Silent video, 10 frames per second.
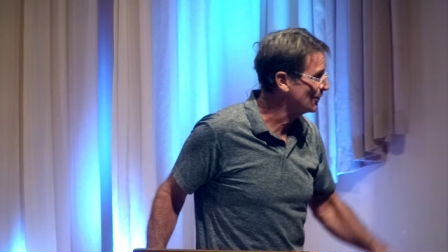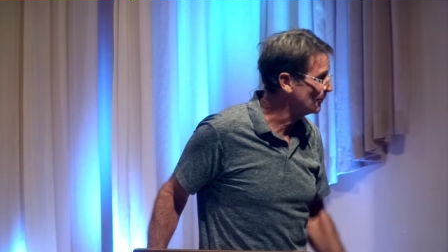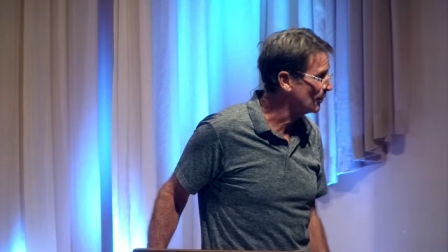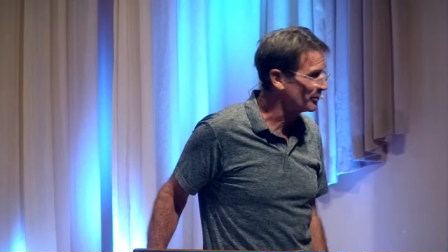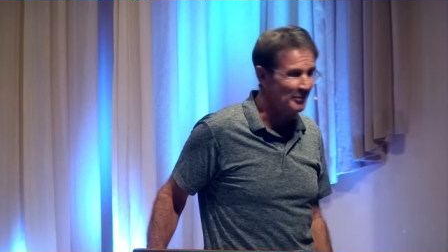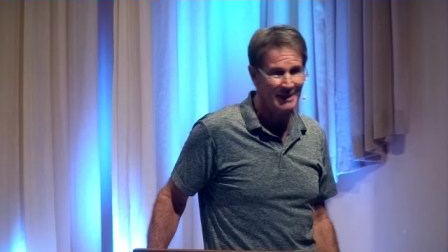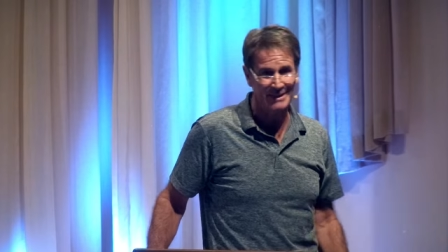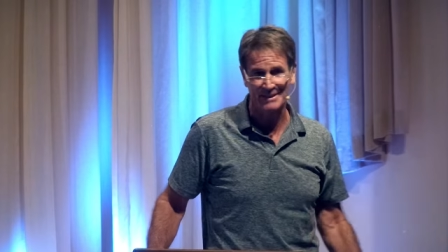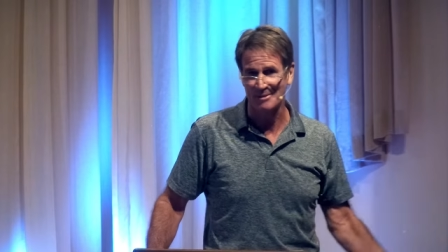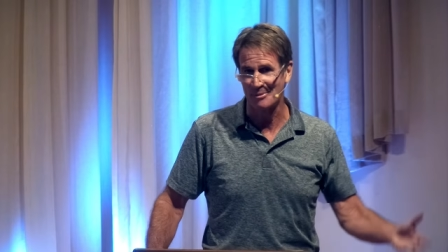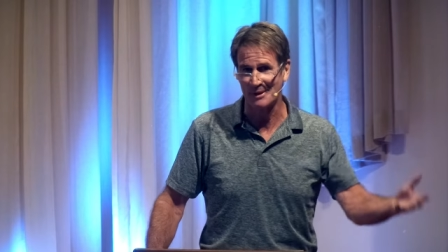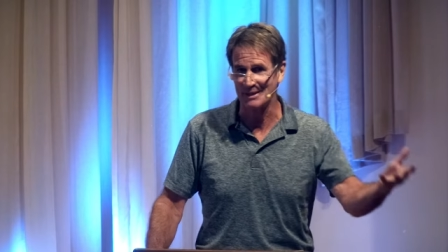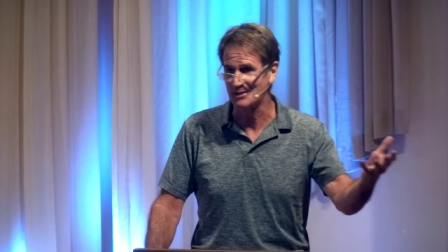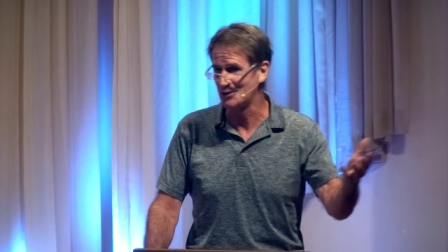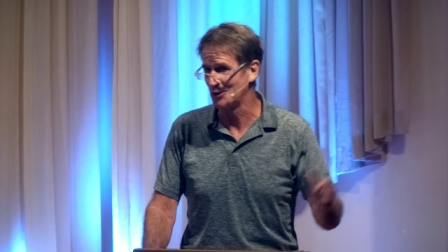their workplace that
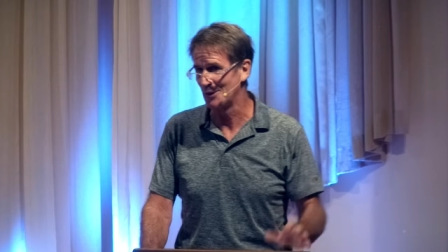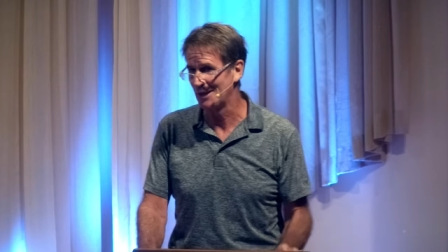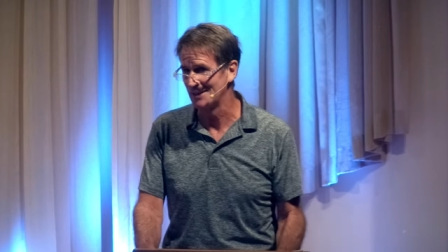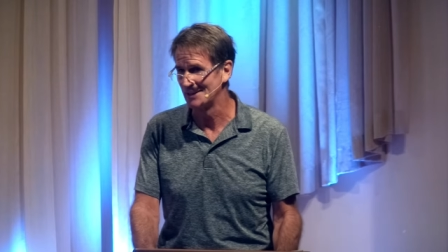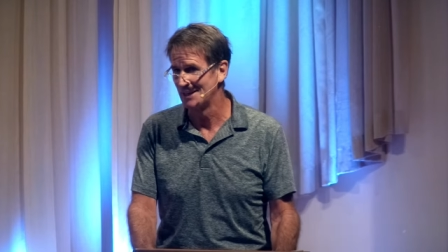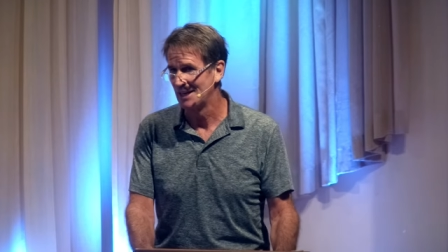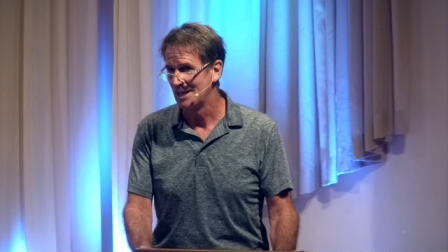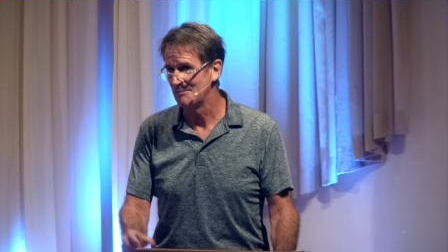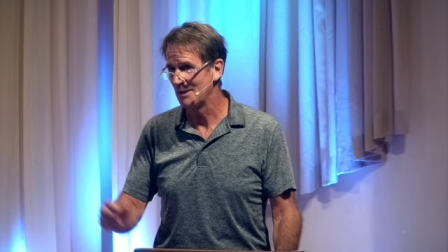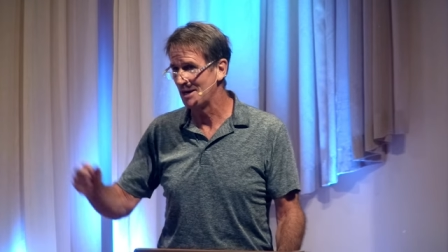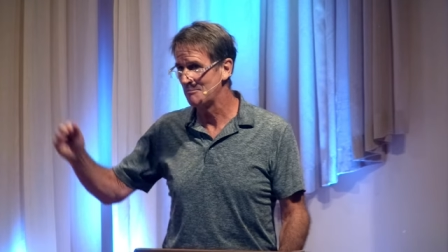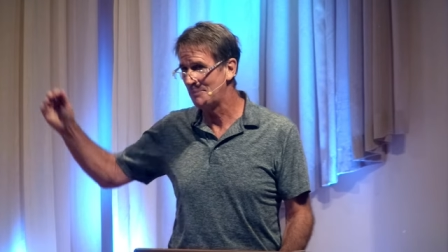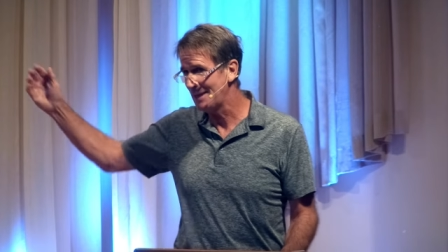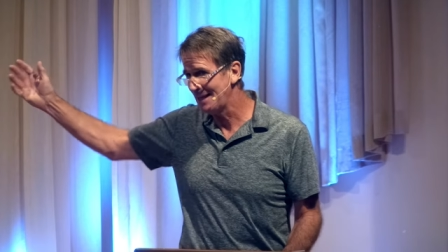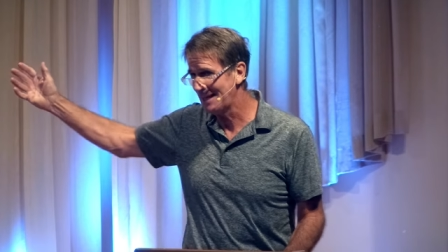brings joy. It might
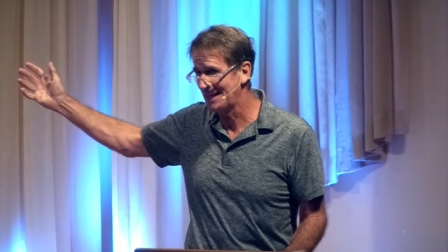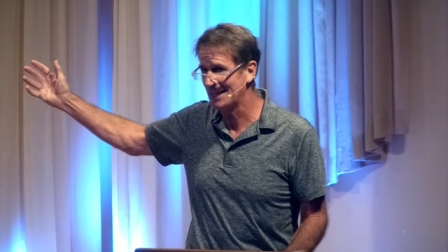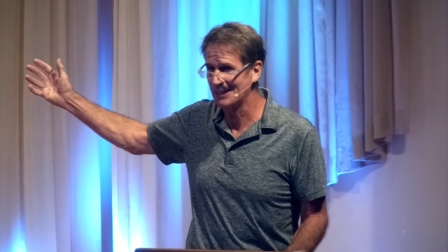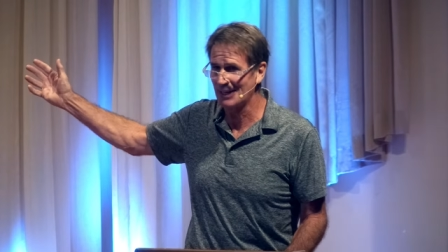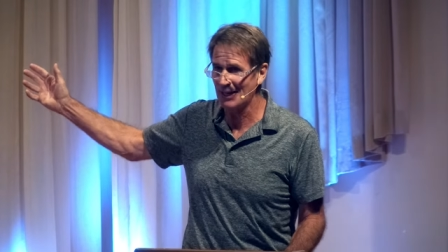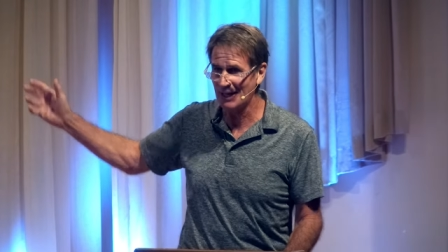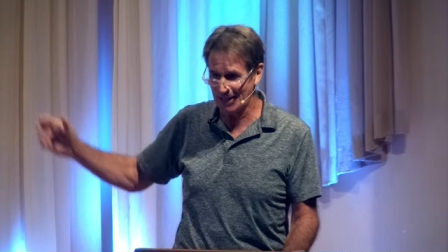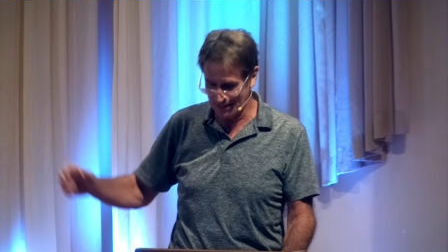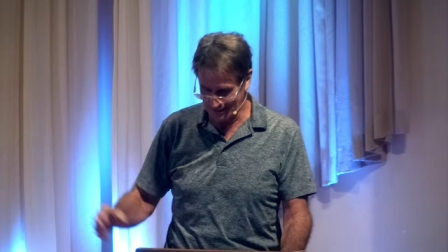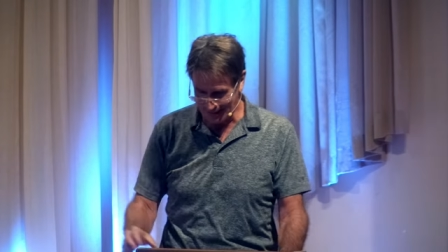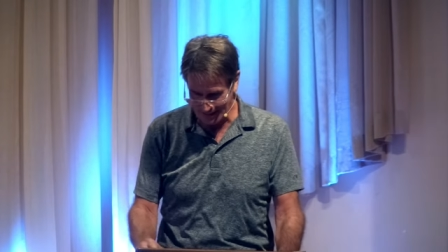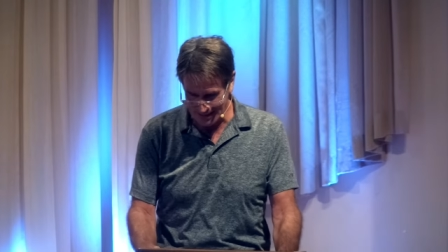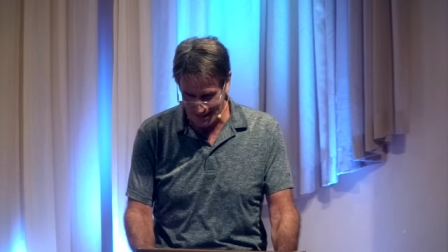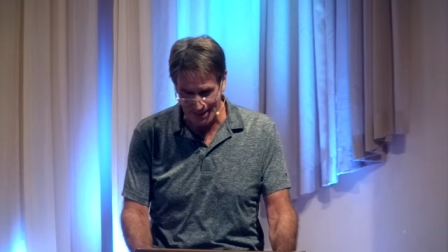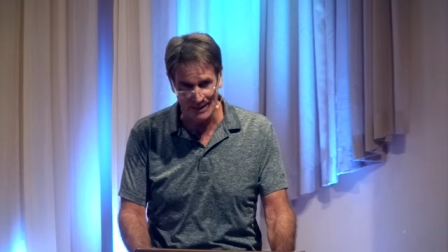be at a hike they
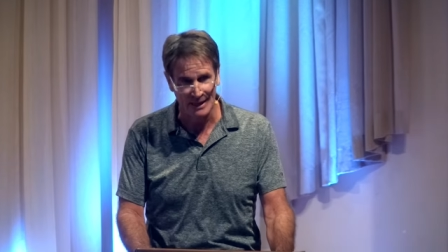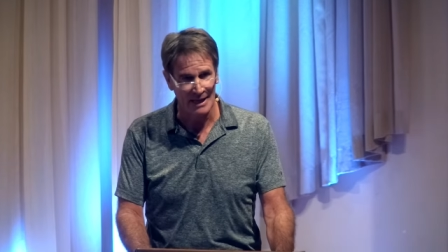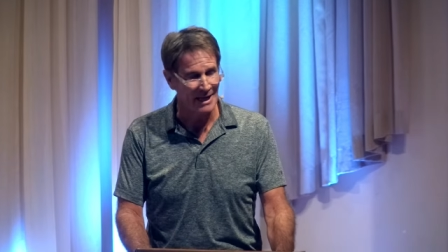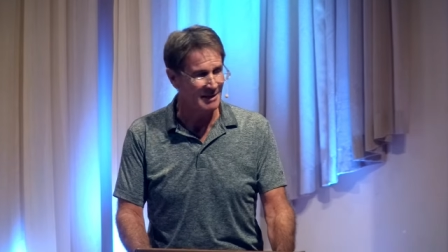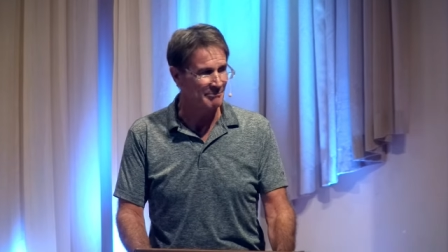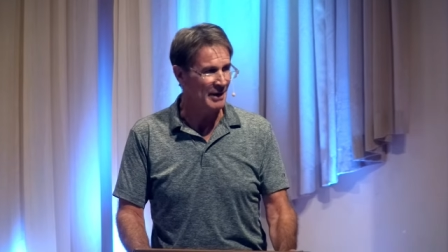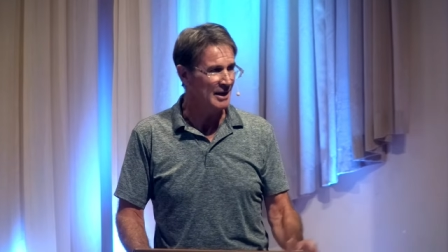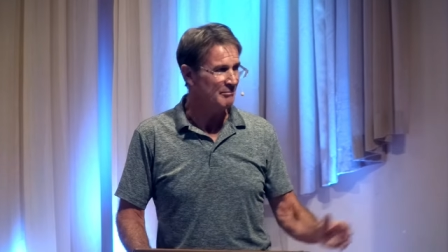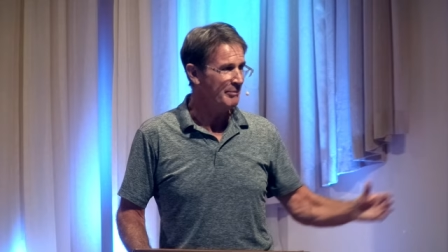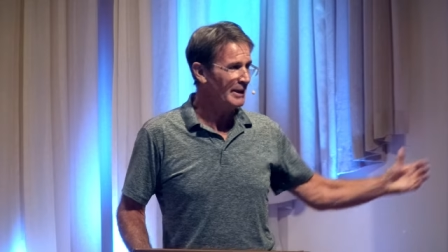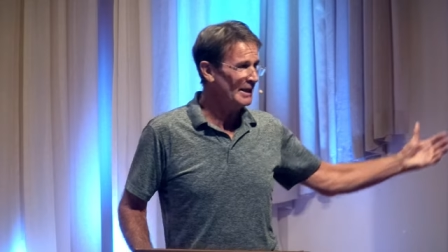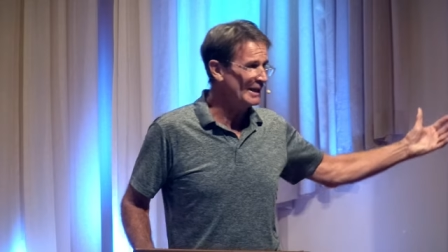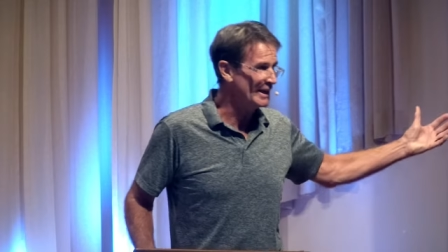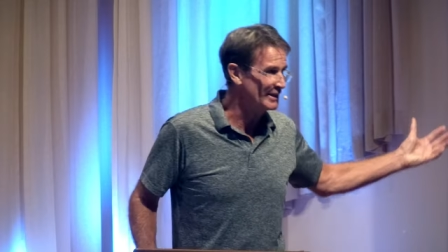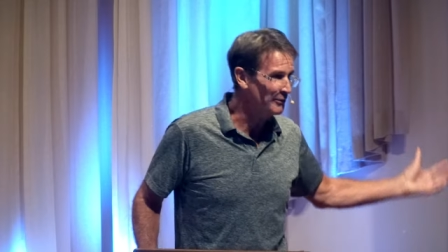did. It might
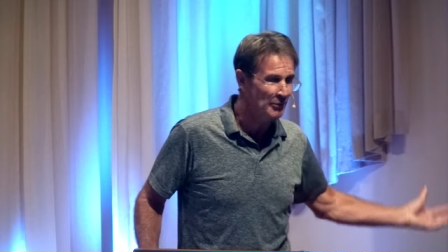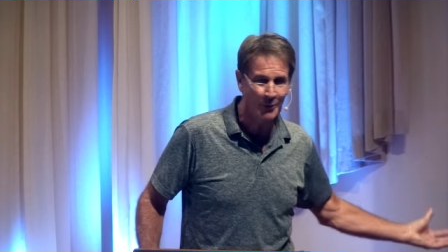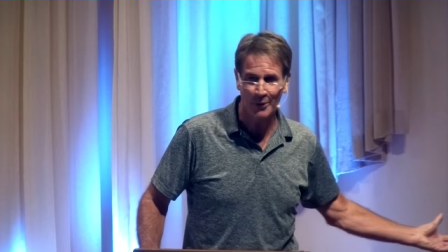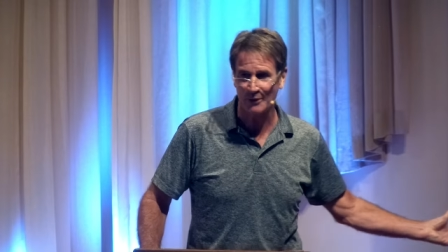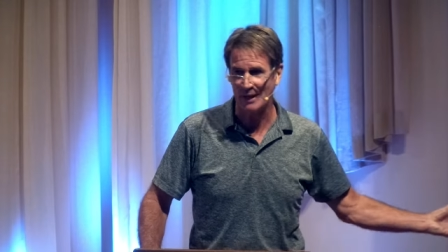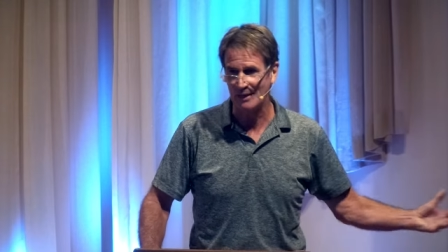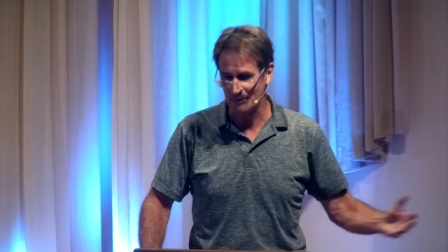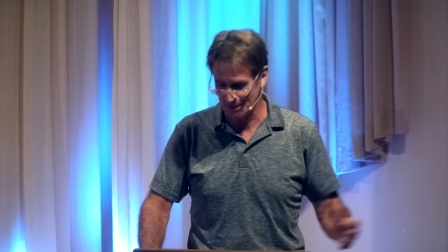be an award they